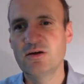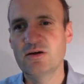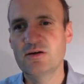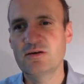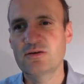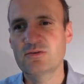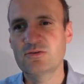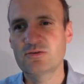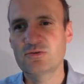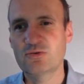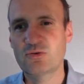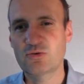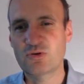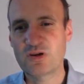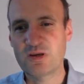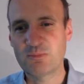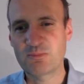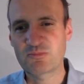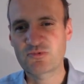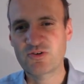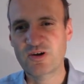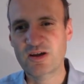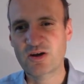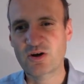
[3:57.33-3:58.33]
to keep
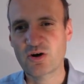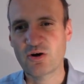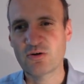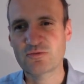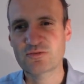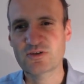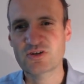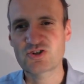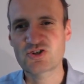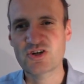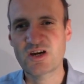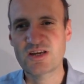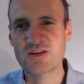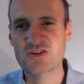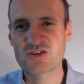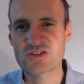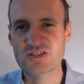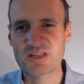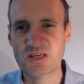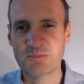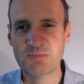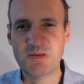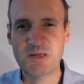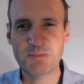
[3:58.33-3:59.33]
track of the changes that
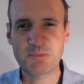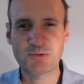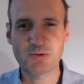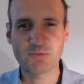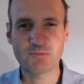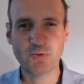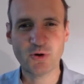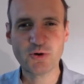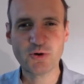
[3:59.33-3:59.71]
people want to